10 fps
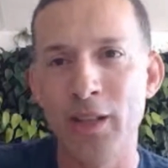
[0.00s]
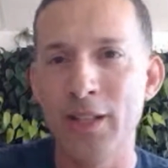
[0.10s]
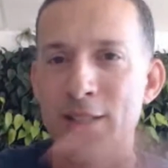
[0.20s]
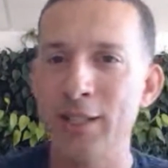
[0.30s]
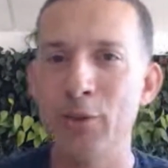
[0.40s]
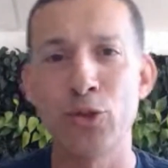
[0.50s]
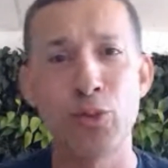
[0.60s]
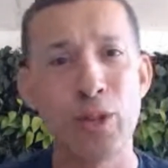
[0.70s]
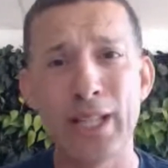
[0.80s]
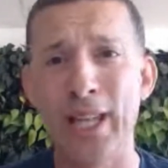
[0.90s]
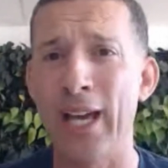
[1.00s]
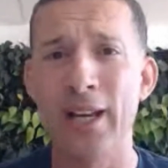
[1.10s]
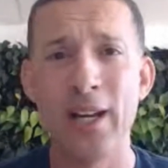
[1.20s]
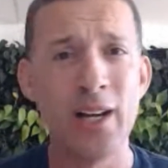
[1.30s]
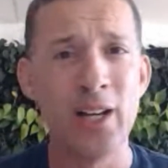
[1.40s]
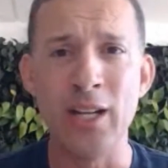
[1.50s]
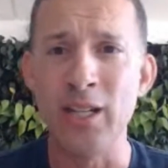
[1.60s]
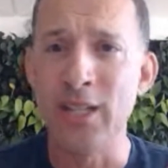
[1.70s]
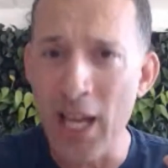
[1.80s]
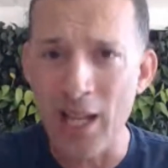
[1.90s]
And this it was really like
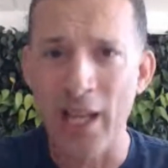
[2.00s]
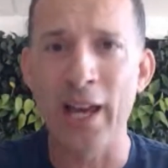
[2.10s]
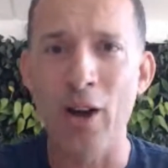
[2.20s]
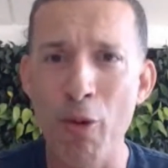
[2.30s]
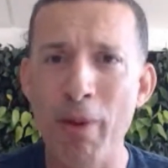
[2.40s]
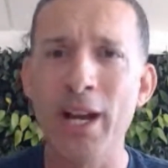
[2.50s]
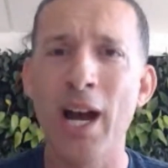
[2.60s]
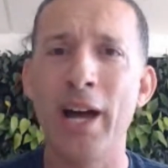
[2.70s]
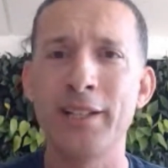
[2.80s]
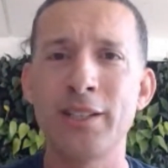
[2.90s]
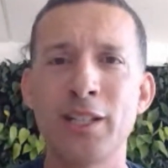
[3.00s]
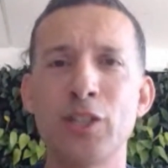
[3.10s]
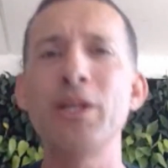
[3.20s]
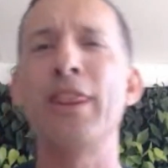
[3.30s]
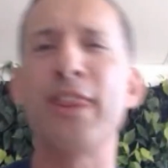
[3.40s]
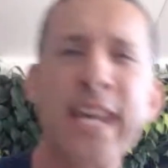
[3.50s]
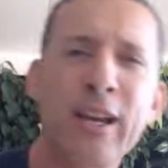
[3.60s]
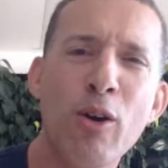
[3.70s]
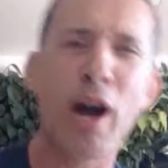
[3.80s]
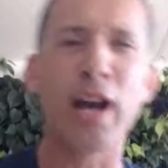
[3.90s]
data. Like, oh my god, this because we can
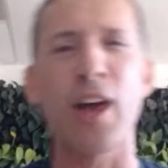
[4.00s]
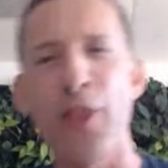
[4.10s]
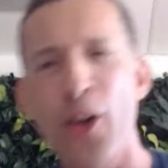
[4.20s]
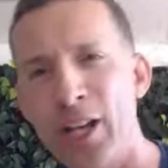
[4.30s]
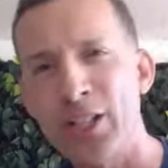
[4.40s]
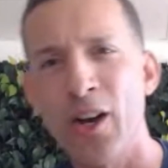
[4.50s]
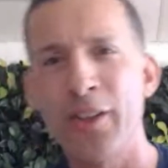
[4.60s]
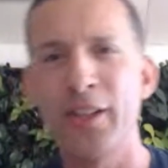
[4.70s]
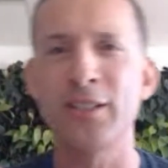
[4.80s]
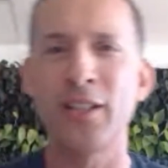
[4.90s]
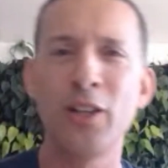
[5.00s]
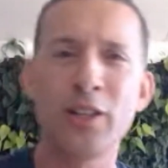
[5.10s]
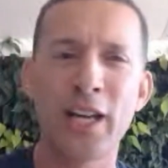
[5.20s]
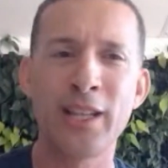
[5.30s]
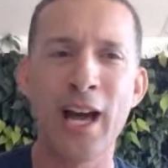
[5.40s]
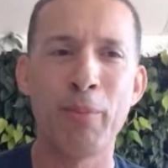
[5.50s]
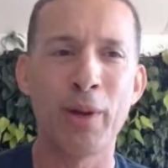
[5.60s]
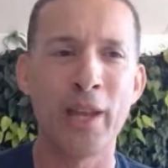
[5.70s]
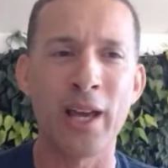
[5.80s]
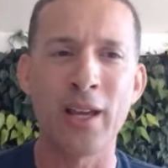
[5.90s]
think, oh, I, I thought I saw this and it looked like that,
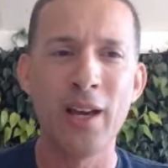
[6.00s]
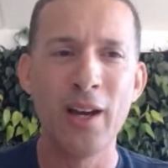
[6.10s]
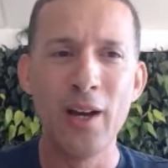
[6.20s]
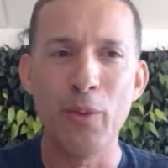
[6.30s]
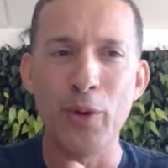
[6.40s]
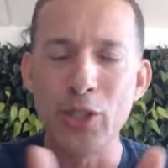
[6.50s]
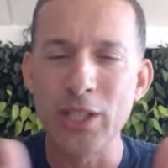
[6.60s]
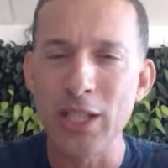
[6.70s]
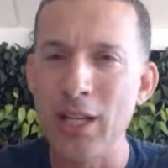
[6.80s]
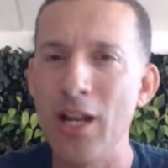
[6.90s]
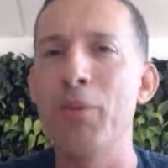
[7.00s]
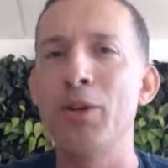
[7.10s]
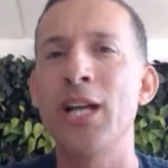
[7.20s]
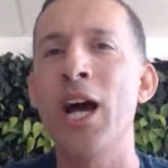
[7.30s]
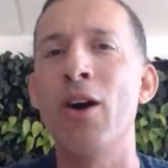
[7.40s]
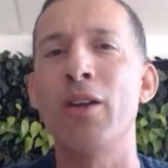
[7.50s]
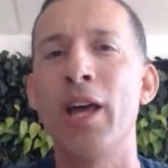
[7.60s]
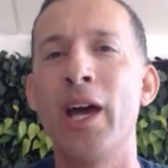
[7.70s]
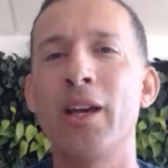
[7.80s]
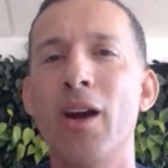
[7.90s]
but like when you see the numbers out,
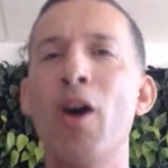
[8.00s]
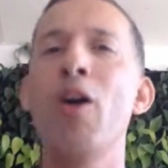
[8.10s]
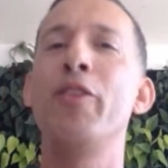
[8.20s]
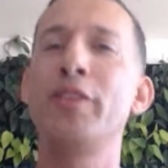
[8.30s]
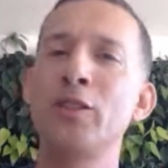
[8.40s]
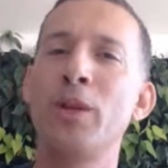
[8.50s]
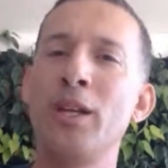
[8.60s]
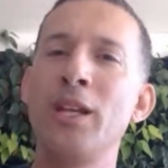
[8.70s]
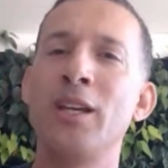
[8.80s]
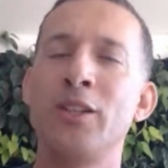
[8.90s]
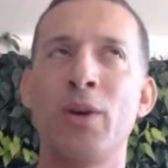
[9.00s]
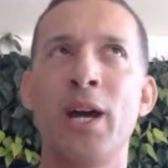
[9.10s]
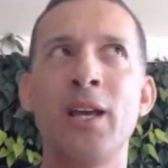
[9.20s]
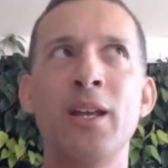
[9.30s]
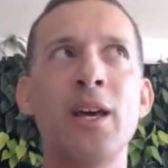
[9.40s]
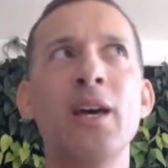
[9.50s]
like, oh, this is what it is, right?